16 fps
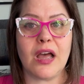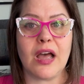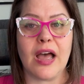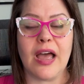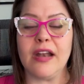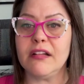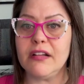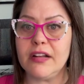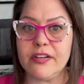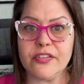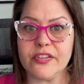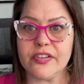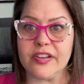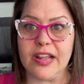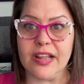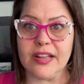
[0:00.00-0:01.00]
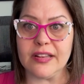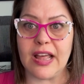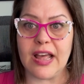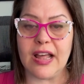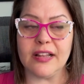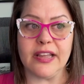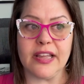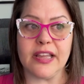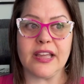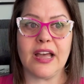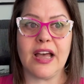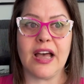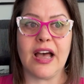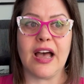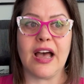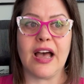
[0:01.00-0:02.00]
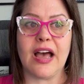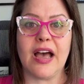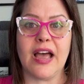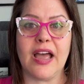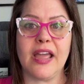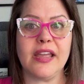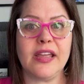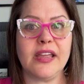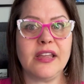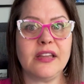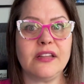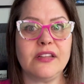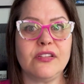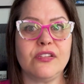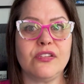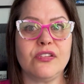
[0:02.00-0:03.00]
I don't understand that. Like, I